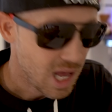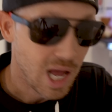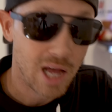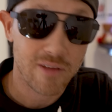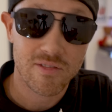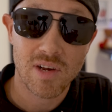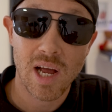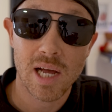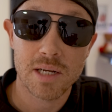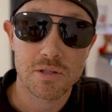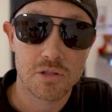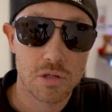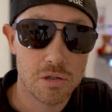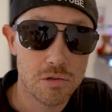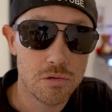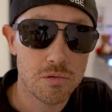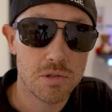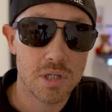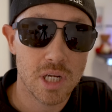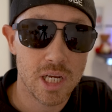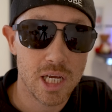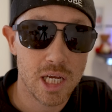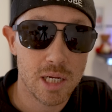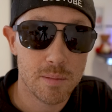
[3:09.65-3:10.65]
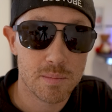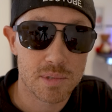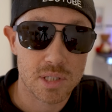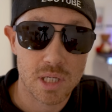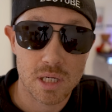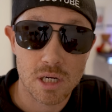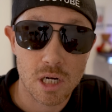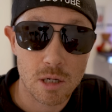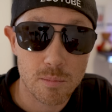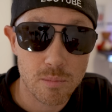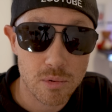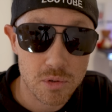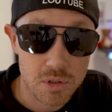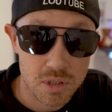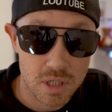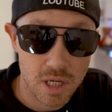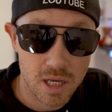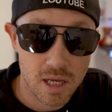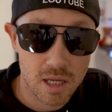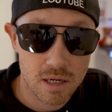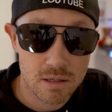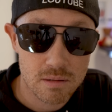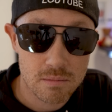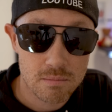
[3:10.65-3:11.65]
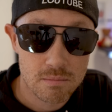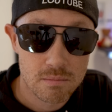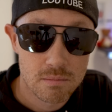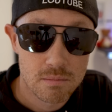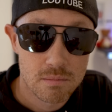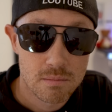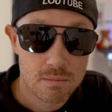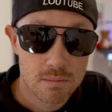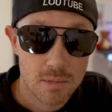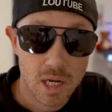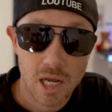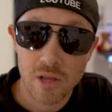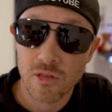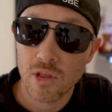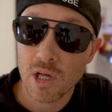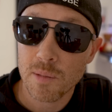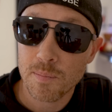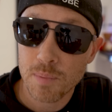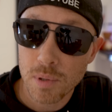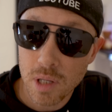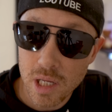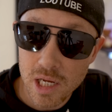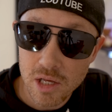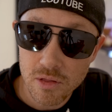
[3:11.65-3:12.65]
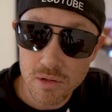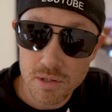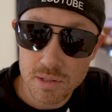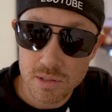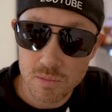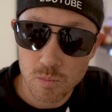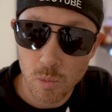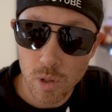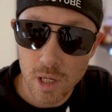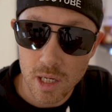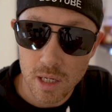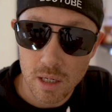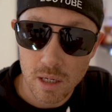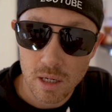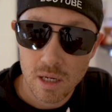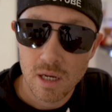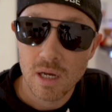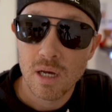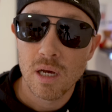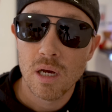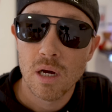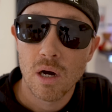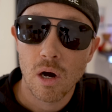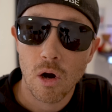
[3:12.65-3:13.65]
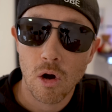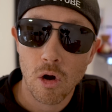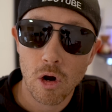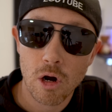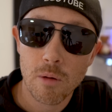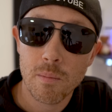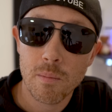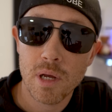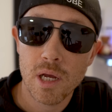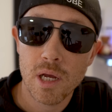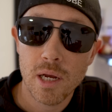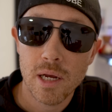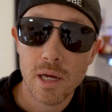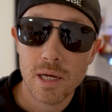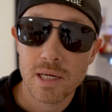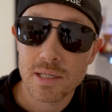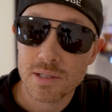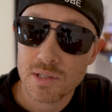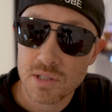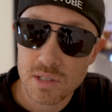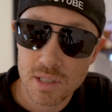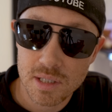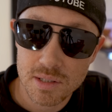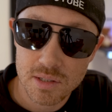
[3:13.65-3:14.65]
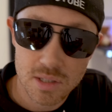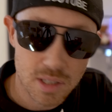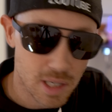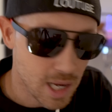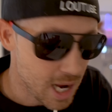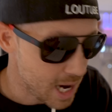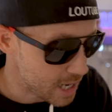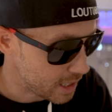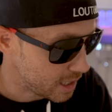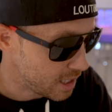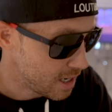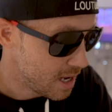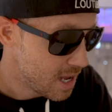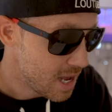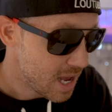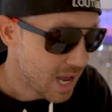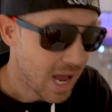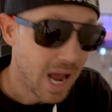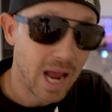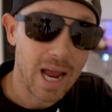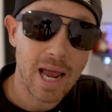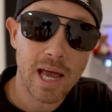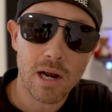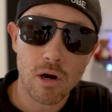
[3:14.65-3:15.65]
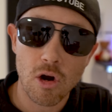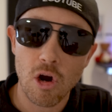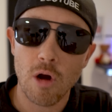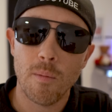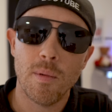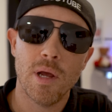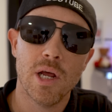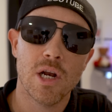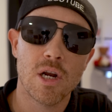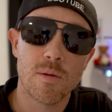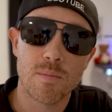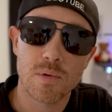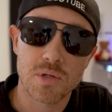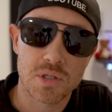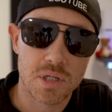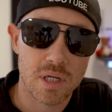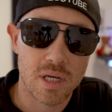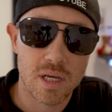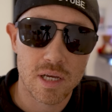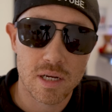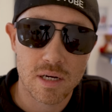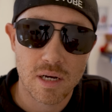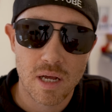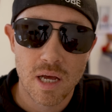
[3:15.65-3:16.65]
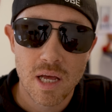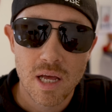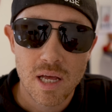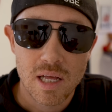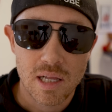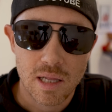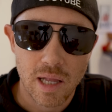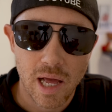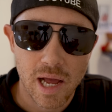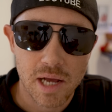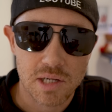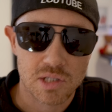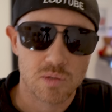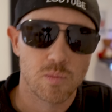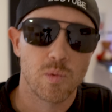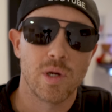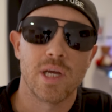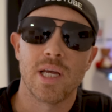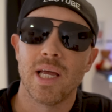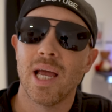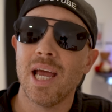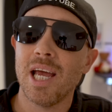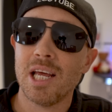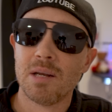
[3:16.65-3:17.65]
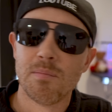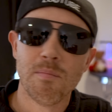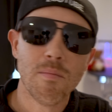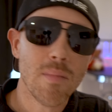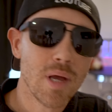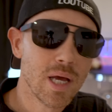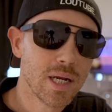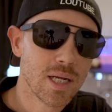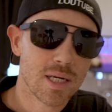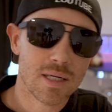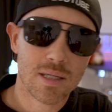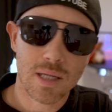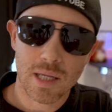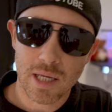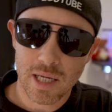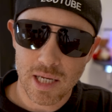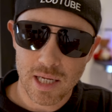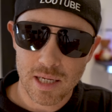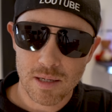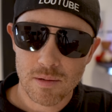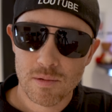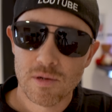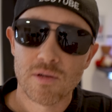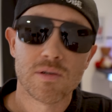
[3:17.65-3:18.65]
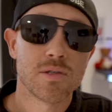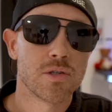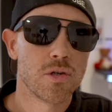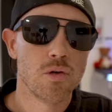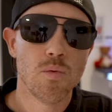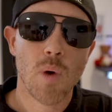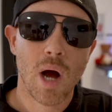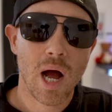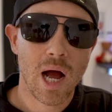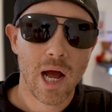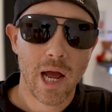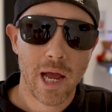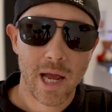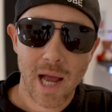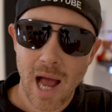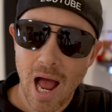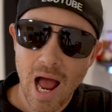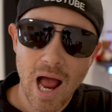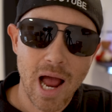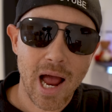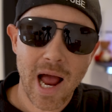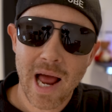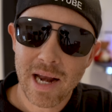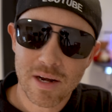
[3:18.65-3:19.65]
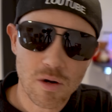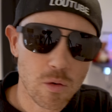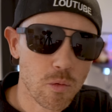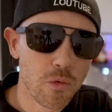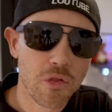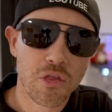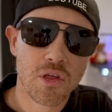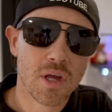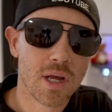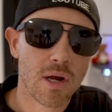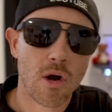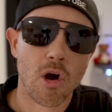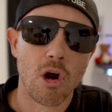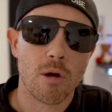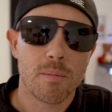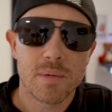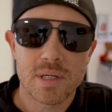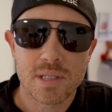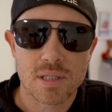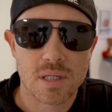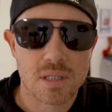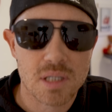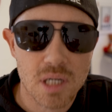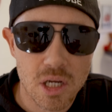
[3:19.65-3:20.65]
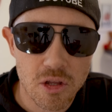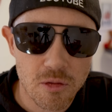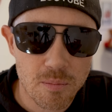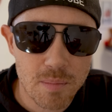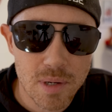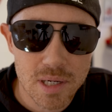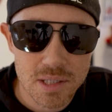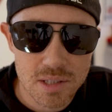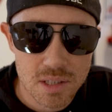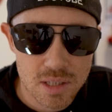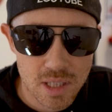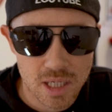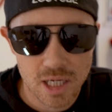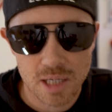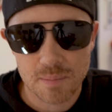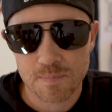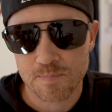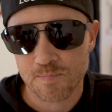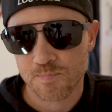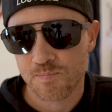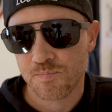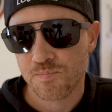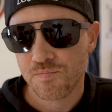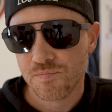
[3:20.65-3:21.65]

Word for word: I've got 2 teams at number 10, and they play this week, Army and Cincinnati. I had Army at number 10 last week. Admittedly, too high. I don't think Army is the 10th best team.